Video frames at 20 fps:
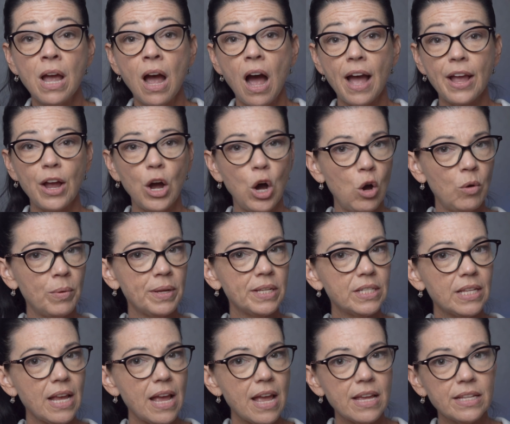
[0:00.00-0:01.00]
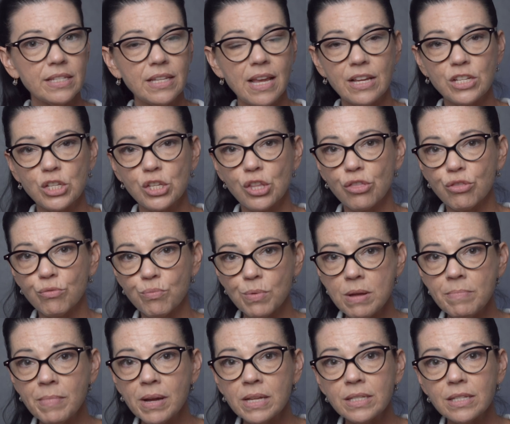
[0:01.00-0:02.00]
I always say it takes
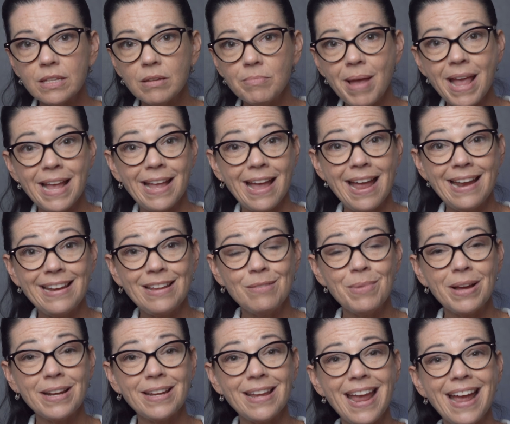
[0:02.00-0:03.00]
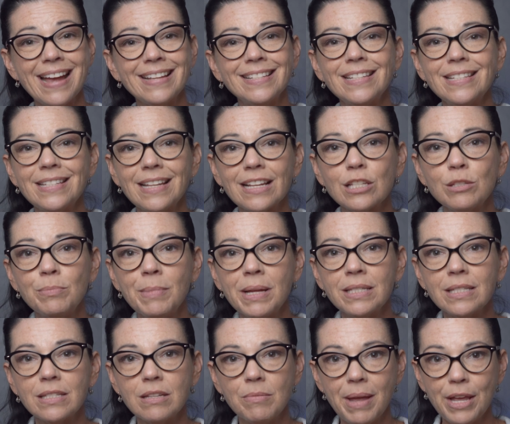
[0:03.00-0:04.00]
3 months to make any money and 6
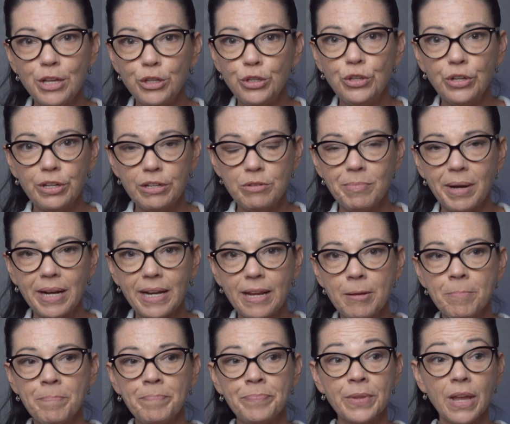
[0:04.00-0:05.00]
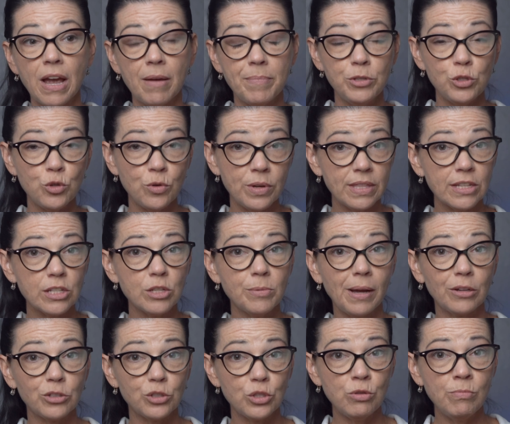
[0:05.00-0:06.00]
months to make good money. I've been doing this
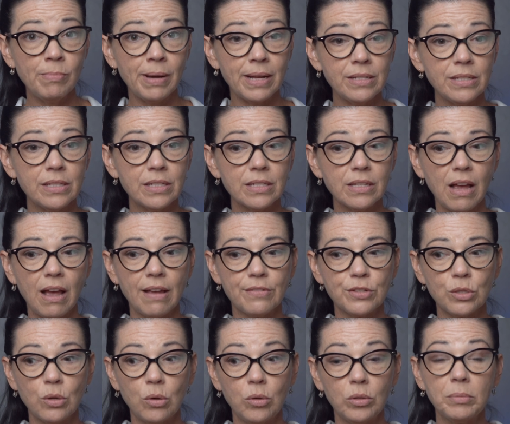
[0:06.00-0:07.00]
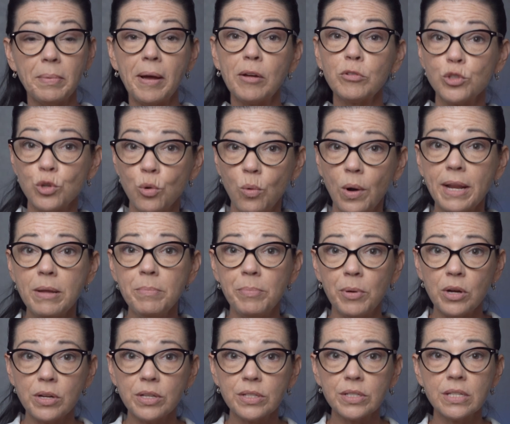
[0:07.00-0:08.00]
about 2 months. I've sold about 20
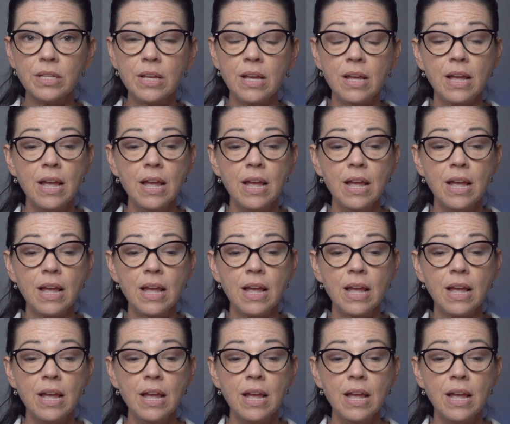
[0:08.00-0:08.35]
books